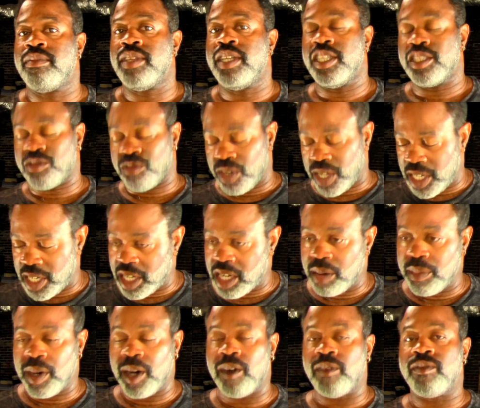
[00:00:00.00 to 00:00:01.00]
It's ready to
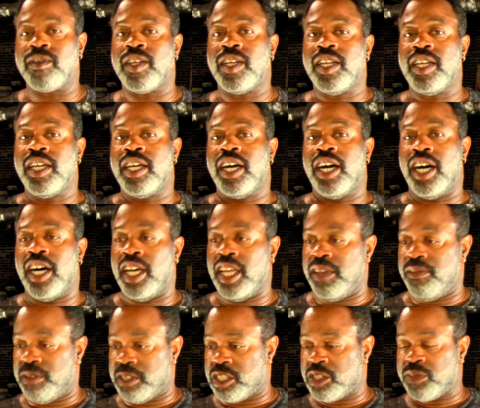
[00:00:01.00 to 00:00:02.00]
come off. If it